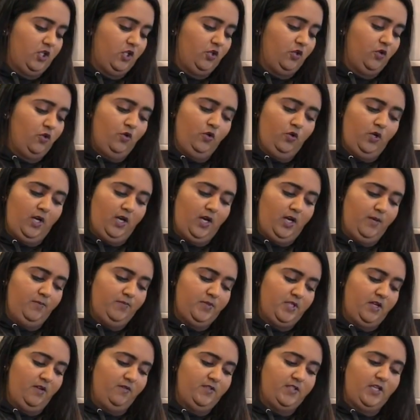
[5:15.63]
2
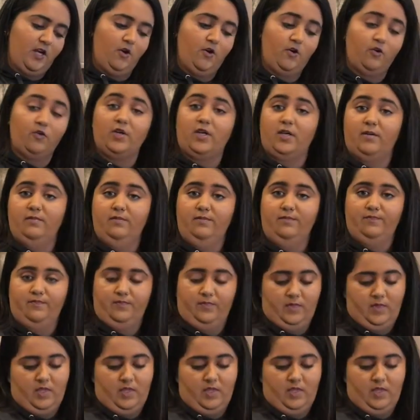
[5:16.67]
cups of sour cream,